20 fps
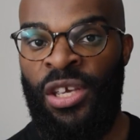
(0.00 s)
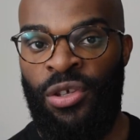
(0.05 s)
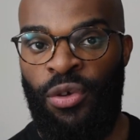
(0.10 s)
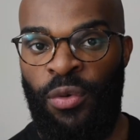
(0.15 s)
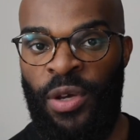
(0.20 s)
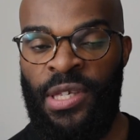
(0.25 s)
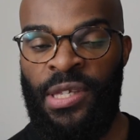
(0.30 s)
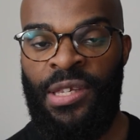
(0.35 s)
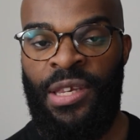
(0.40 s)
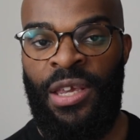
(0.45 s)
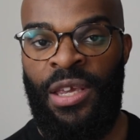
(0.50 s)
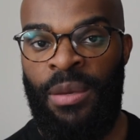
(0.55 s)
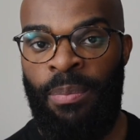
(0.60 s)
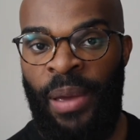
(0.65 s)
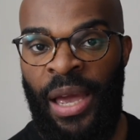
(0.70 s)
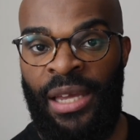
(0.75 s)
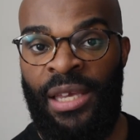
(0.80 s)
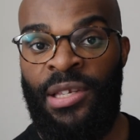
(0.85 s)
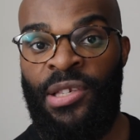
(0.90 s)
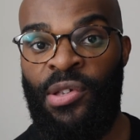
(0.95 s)
at USC
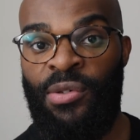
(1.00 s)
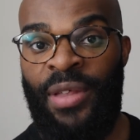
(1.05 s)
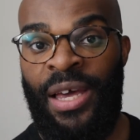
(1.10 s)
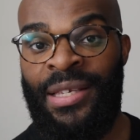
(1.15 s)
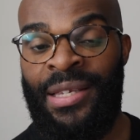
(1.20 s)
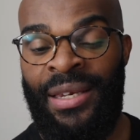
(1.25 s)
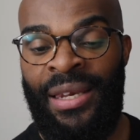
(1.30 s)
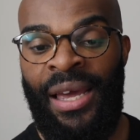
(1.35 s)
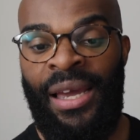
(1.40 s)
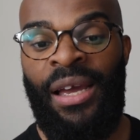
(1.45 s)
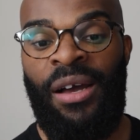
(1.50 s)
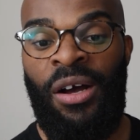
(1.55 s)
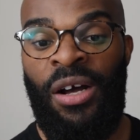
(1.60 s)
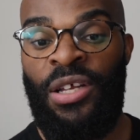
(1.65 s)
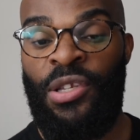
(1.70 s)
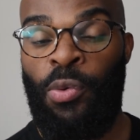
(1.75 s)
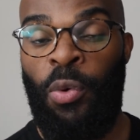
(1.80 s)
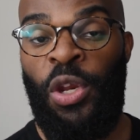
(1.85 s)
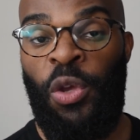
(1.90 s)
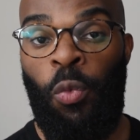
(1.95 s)
back in
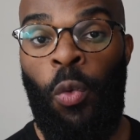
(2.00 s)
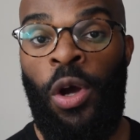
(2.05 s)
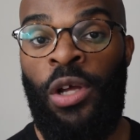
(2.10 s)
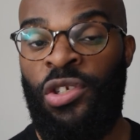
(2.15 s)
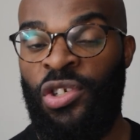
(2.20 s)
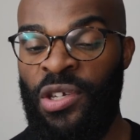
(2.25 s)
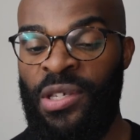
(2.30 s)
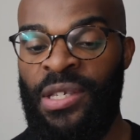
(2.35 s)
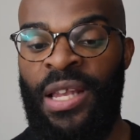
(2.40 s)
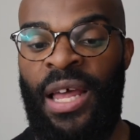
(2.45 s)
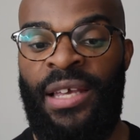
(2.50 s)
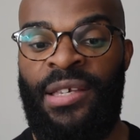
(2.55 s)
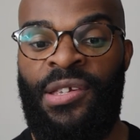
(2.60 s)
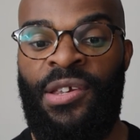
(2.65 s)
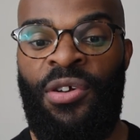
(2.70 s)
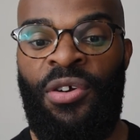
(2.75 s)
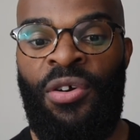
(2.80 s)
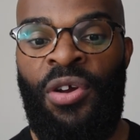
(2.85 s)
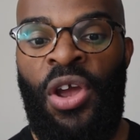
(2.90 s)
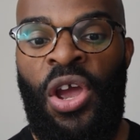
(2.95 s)
2021, just last
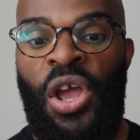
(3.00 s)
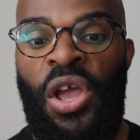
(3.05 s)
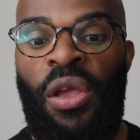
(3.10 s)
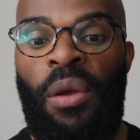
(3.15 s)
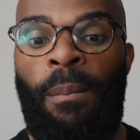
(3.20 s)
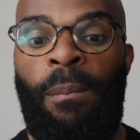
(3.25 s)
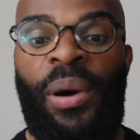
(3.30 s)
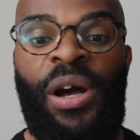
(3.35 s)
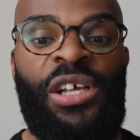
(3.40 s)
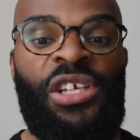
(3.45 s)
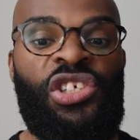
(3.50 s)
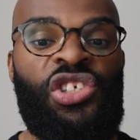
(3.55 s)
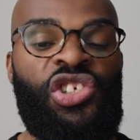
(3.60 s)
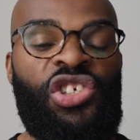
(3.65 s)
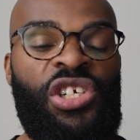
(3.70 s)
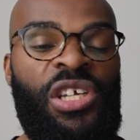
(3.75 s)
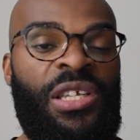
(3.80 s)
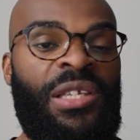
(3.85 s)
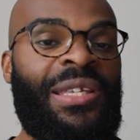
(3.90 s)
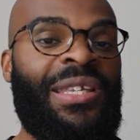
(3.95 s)
year. But
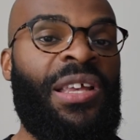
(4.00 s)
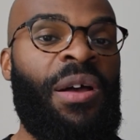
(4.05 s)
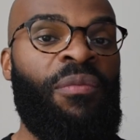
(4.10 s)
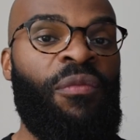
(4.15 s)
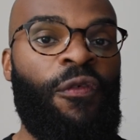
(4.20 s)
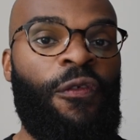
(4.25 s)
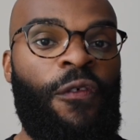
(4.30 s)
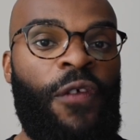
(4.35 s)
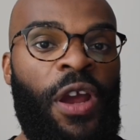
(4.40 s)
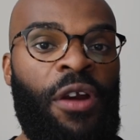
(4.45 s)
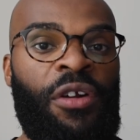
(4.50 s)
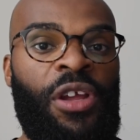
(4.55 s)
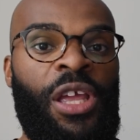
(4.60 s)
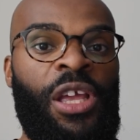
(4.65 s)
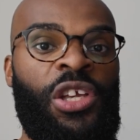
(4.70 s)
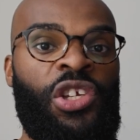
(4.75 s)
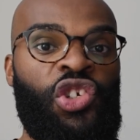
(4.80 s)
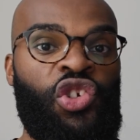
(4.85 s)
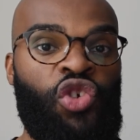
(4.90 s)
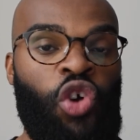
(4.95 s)
she has some
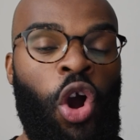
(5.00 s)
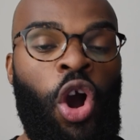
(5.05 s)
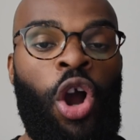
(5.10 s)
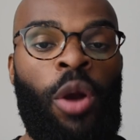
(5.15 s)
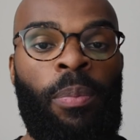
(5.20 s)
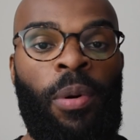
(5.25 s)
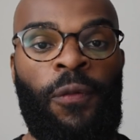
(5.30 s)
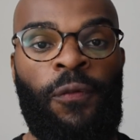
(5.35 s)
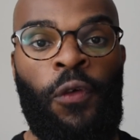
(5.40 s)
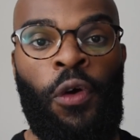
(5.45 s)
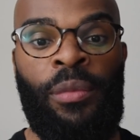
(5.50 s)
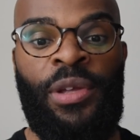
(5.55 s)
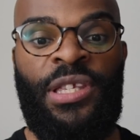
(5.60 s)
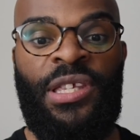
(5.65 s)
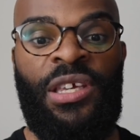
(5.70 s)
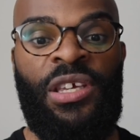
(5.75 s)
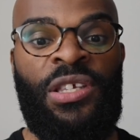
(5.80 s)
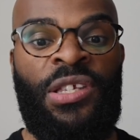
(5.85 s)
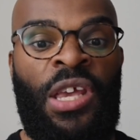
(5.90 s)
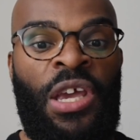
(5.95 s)
very strong
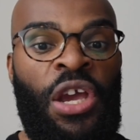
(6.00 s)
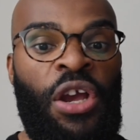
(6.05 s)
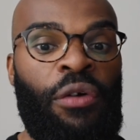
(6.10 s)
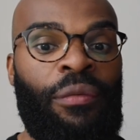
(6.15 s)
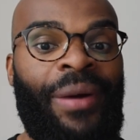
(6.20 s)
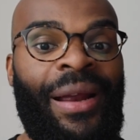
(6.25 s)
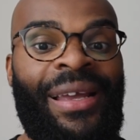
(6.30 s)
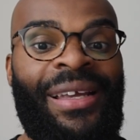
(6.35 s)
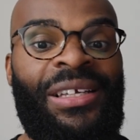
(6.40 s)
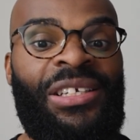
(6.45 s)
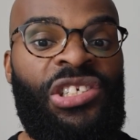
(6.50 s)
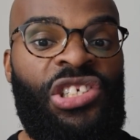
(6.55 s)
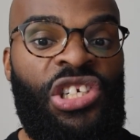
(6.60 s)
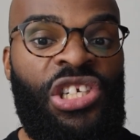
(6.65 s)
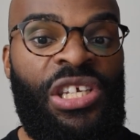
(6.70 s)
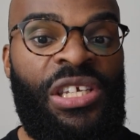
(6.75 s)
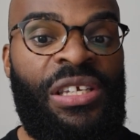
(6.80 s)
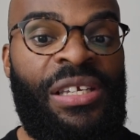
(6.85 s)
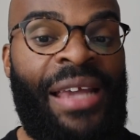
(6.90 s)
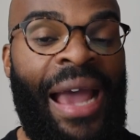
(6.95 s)
performances, right?
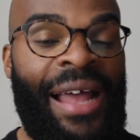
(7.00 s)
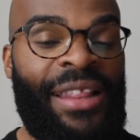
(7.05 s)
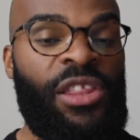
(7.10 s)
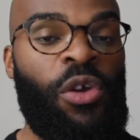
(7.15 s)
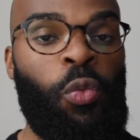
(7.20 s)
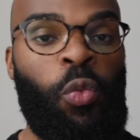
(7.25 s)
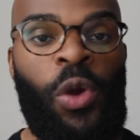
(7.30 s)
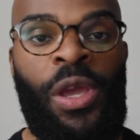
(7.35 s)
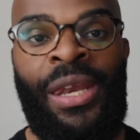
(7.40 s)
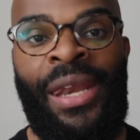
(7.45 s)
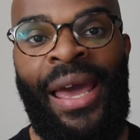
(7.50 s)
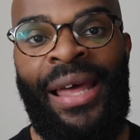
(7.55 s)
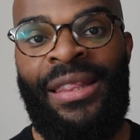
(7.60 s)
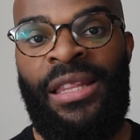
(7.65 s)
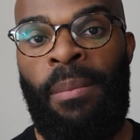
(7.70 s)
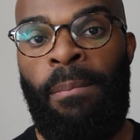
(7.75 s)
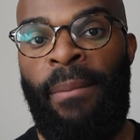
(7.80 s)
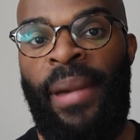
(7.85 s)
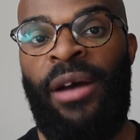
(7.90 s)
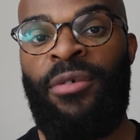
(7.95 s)
She got the win at
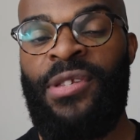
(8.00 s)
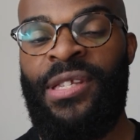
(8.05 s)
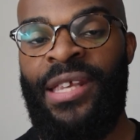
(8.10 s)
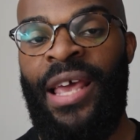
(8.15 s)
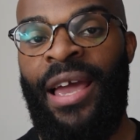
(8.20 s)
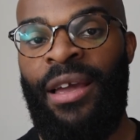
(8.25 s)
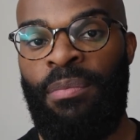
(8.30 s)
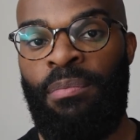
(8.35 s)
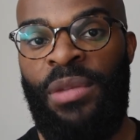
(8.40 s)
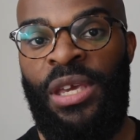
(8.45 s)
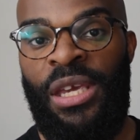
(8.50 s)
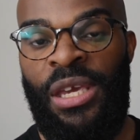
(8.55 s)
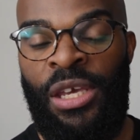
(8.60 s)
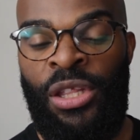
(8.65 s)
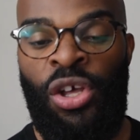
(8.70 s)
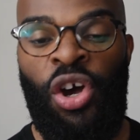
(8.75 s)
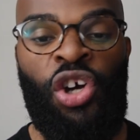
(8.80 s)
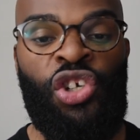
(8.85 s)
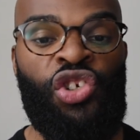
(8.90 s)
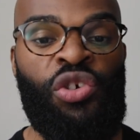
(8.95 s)
the Mount SAC meet
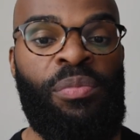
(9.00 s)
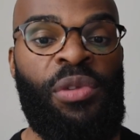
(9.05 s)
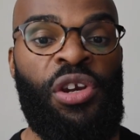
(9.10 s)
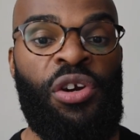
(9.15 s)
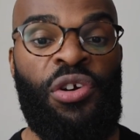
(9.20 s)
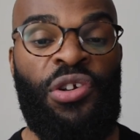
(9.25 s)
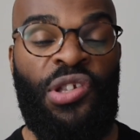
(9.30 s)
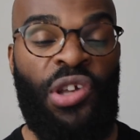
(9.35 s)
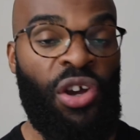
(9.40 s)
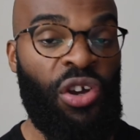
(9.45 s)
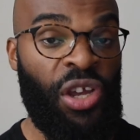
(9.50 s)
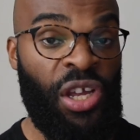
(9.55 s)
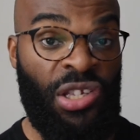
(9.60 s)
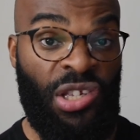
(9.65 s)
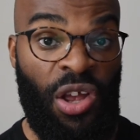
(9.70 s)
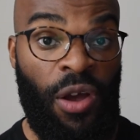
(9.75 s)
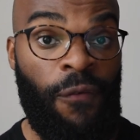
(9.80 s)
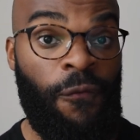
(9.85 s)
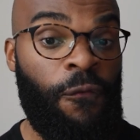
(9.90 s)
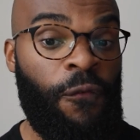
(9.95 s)
in the 100 meters
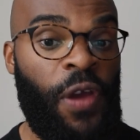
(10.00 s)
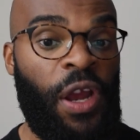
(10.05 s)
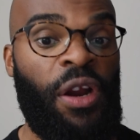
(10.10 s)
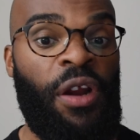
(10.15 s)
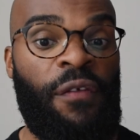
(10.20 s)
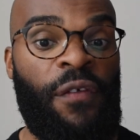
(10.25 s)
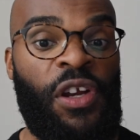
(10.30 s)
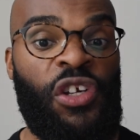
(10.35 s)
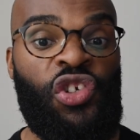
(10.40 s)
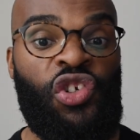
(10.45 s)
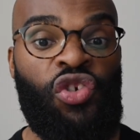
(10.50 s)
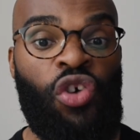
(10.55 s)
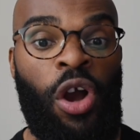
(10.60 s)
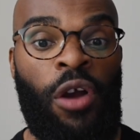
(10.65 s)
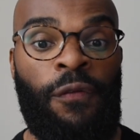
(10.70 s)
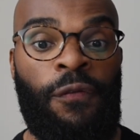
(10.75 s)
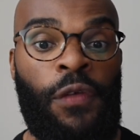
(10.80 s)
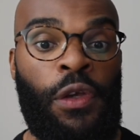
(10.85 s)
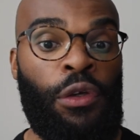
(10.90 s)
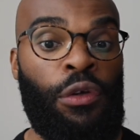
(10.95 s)
against a very, very
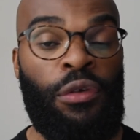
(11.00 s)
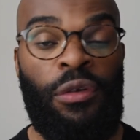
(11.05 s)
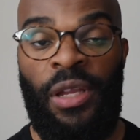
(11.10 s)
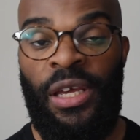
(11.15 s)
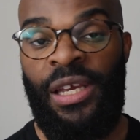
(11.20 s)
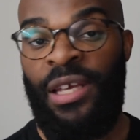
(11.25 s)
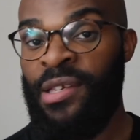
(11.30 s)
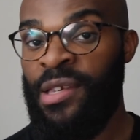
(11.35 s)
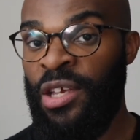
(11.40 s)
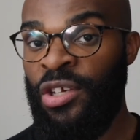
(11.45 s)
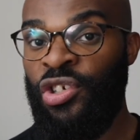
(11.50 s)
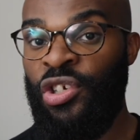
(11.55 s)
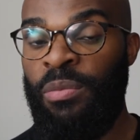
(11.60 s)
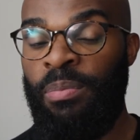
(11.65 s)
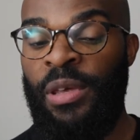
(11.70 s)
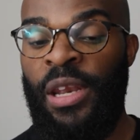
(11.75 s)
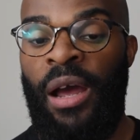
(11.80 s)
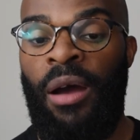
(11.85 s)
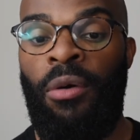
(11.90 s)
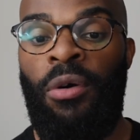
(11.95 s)
strong field. Like I said, she
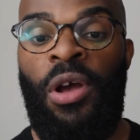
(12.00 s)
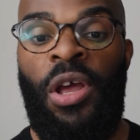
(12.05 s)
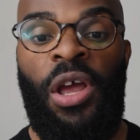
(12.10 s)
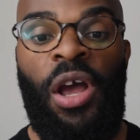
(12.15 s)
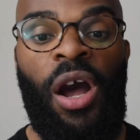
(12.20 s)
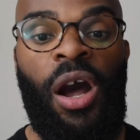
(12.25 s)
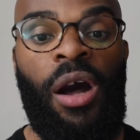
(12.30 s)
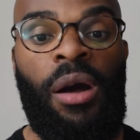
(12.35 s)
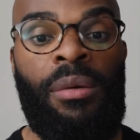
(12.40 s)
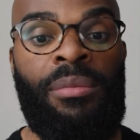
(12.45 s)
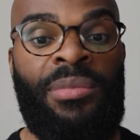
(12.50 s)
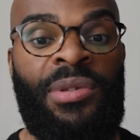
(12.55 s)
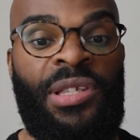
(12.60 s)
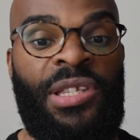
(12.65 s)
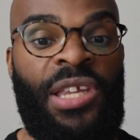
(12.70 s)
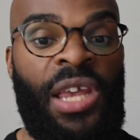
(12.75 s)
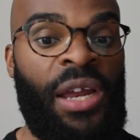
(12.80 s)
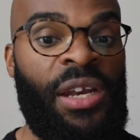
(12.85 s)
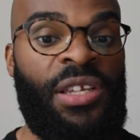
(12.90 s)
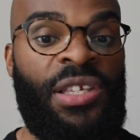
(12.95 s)
beat out
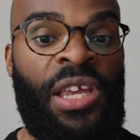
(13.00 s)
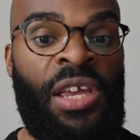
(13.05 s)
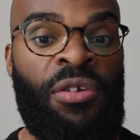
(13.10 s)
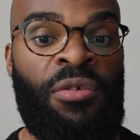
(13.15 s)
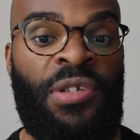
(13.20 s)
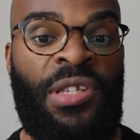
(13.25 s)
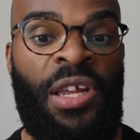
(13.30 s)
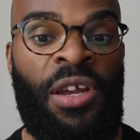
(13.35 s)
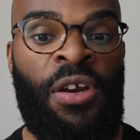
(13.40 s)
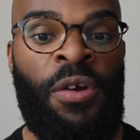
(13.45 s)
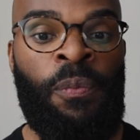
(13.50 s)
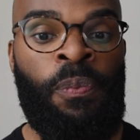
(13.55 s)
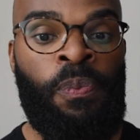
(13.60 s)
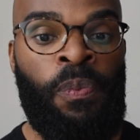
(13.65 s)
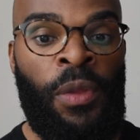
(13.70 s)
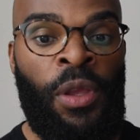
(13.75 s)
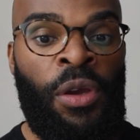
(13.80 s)
Tiana Daniels there.